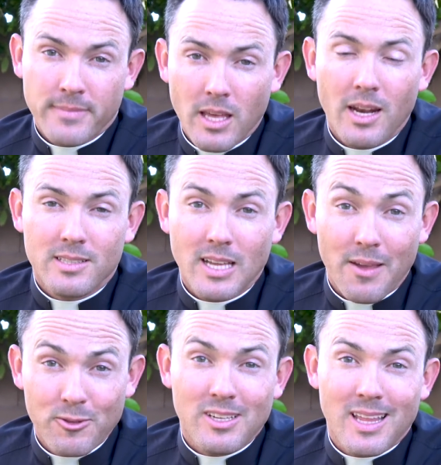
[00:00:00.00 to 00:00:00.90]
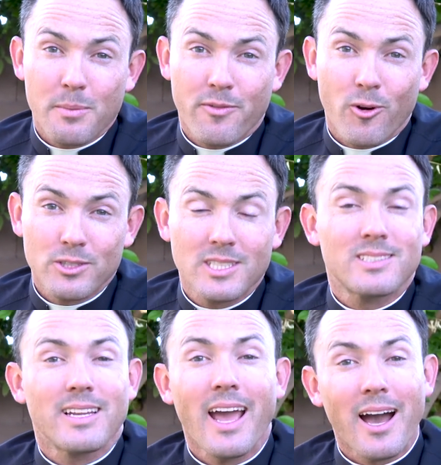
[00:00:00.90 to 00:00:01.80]
And I said, have you done that before? And she
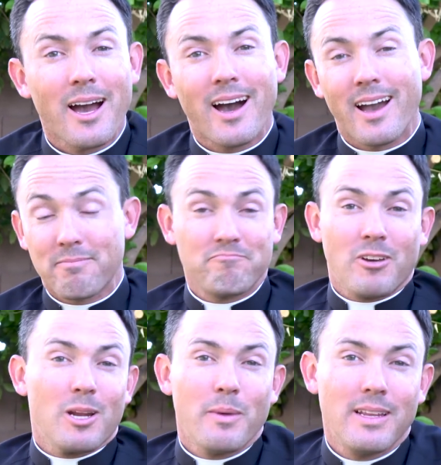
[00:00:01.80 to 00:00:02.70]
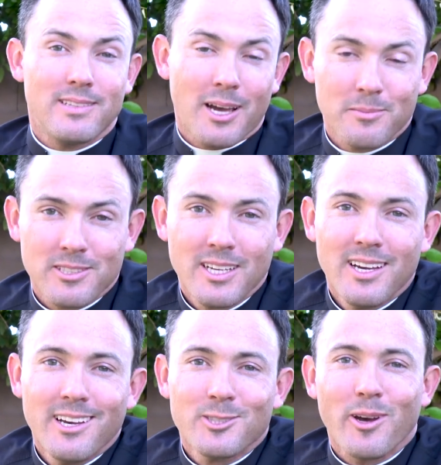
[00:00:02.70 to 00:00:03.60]
said, yeah, I've done it many times.
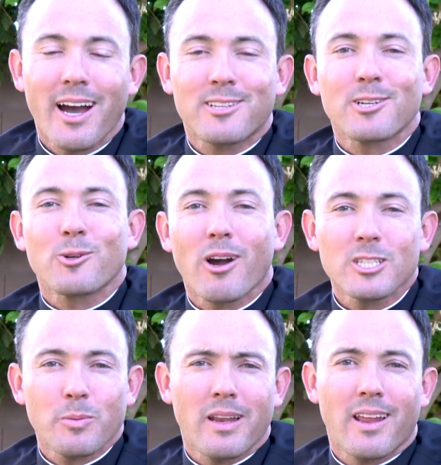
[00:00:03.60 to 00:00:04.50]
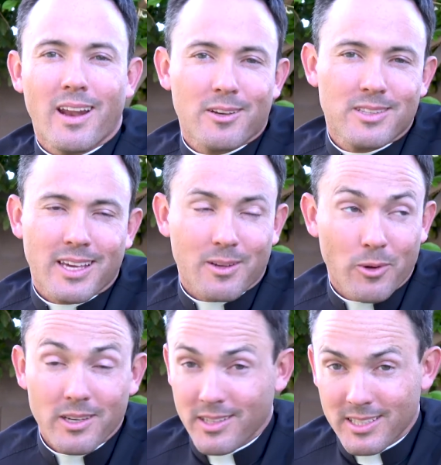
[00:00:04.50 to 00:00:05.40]
So I turned to her husband and I was thinking,
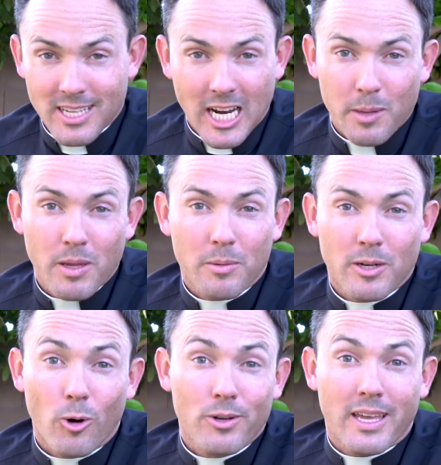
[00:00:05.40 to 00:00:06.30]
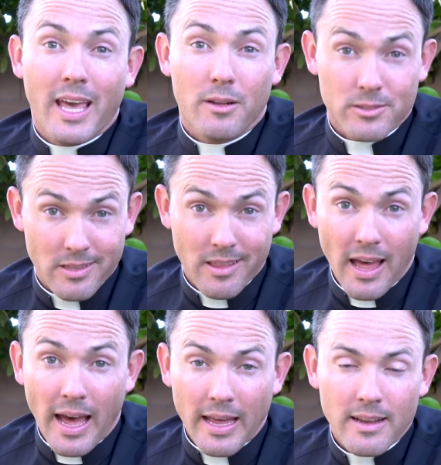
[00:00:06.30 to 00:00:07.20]
well, he's not going to be able to hold a candle to
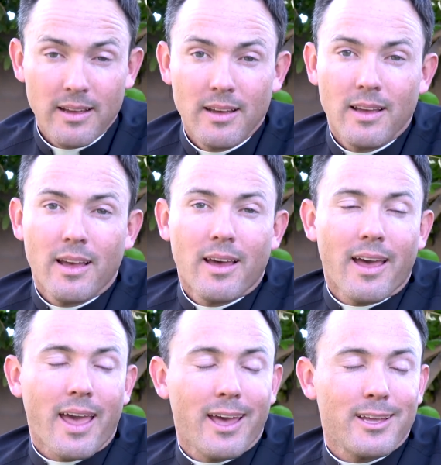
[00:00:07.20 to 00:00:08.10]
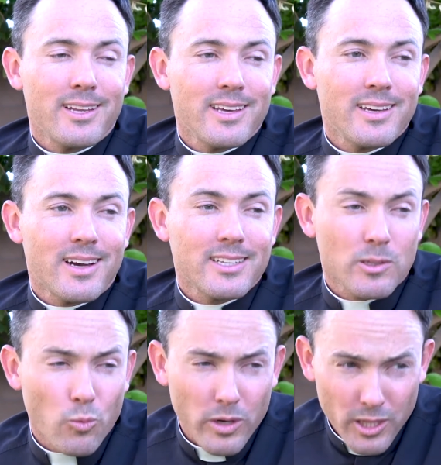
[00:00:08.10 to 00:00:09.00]
that. And I
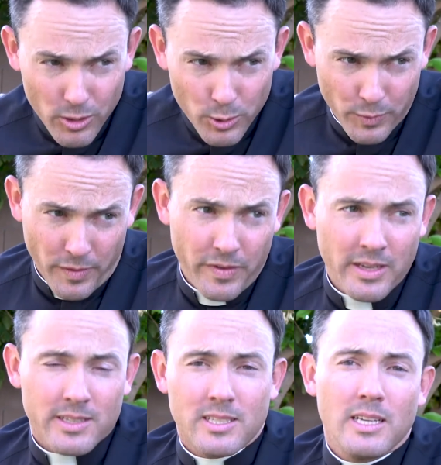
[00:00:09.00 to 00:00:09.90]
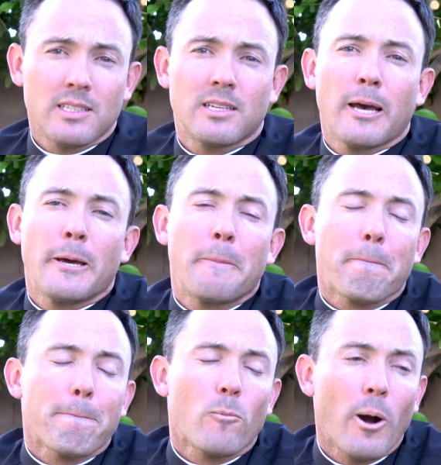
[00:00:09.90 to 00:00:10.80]
said, what do you do for fitness? And he said,
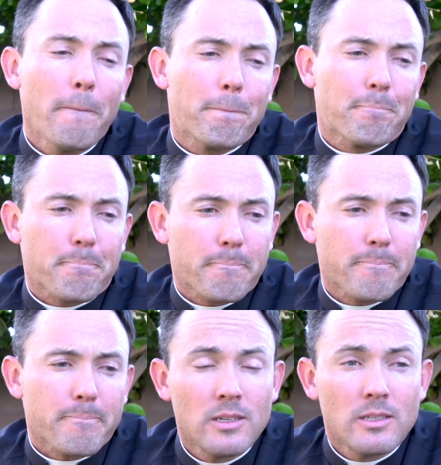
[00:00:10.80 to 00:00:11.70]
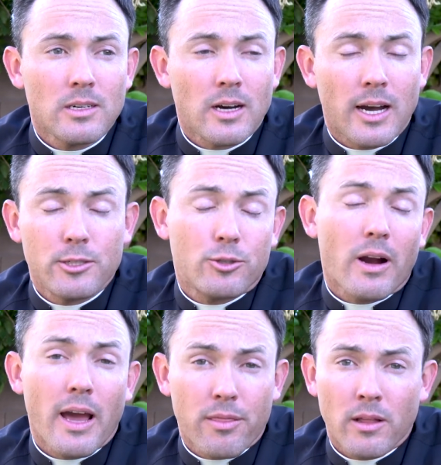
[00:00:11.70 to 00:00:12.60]
well, uh, I do
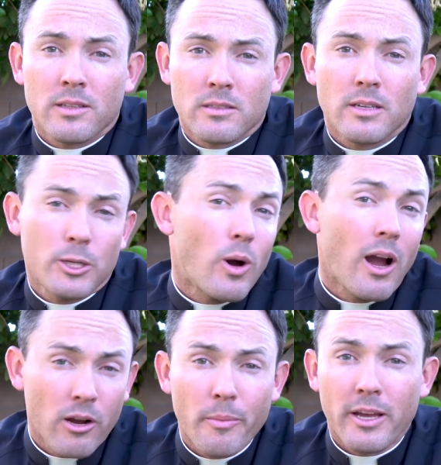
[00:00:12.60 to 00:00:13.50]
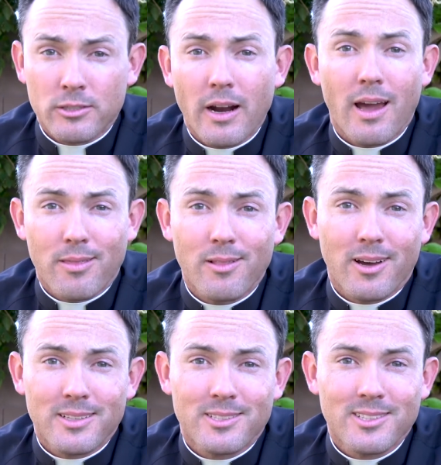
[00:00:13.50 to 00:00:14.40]
triathlons. I do Ironman
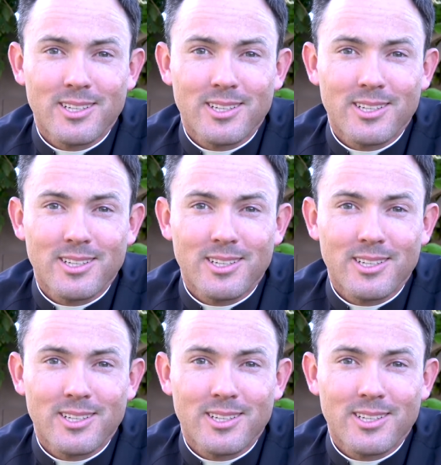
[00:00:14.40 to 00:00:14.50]
triathlons.